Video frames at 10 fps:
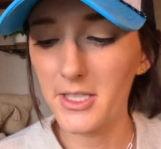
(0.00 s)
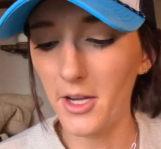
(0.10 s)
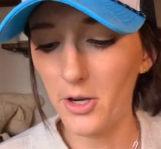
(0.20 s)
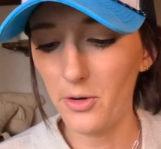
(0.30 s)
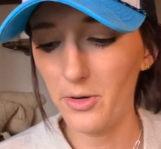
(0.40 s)

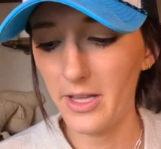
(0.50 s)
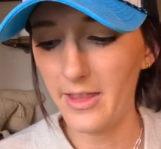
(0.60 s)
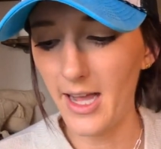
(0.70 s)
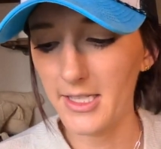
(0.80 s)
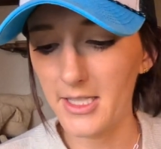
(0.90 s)
So
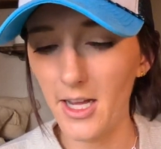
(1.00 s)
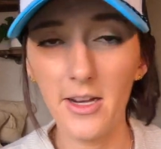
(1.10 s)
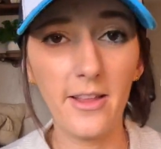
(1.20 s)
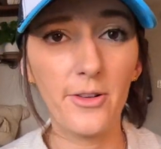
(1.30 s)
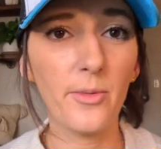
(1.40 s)
that's
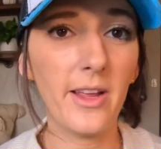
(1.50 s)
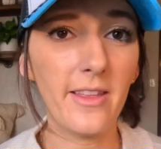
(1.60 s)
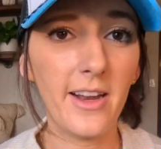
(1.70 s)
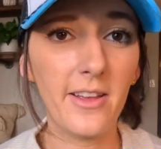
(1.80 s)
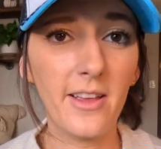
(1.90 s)
another way
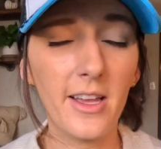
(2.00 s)
that I